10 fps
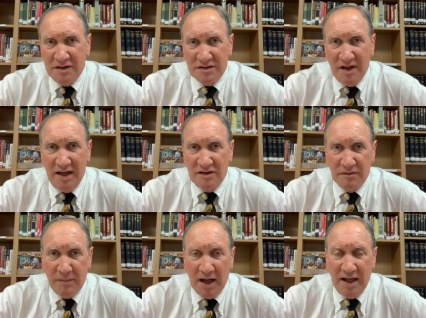these sayings
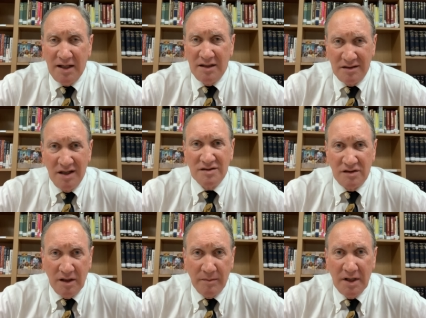of mine and
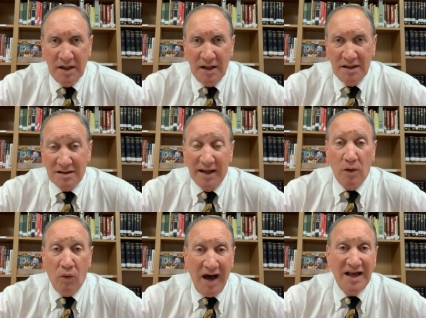does them is like
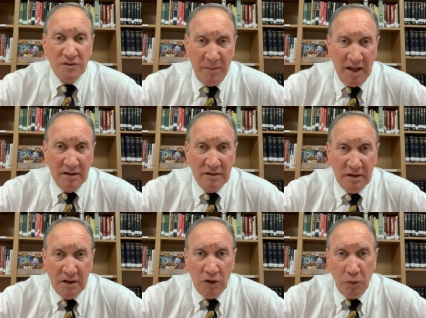a wise man
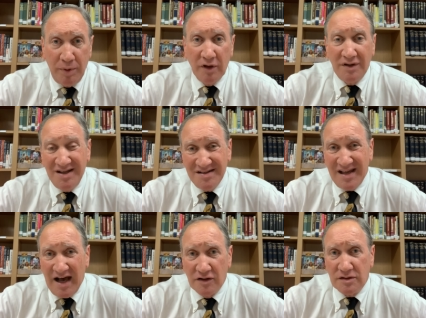who built
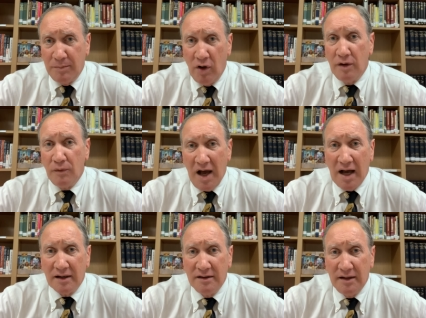his house upon a
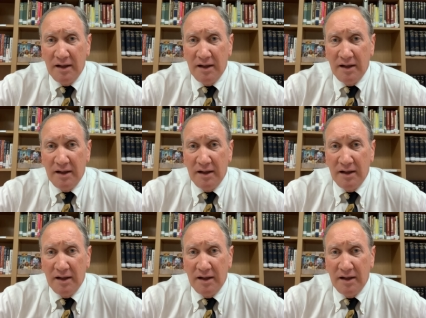rock.